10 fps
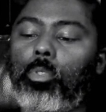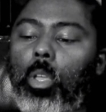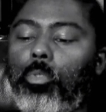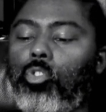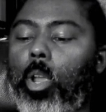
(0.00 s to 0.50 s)

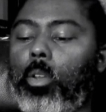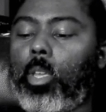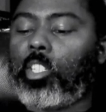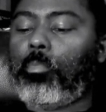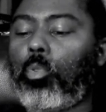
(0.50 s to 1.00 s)
was trying to
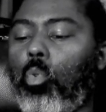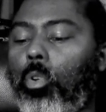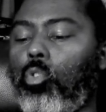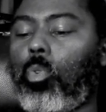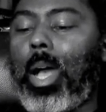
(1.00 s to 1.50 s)
explore
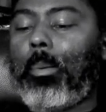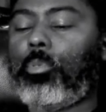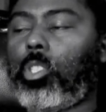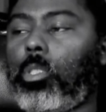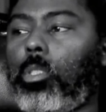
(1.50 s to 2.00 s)
new
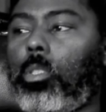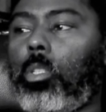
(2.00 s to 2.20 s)
options.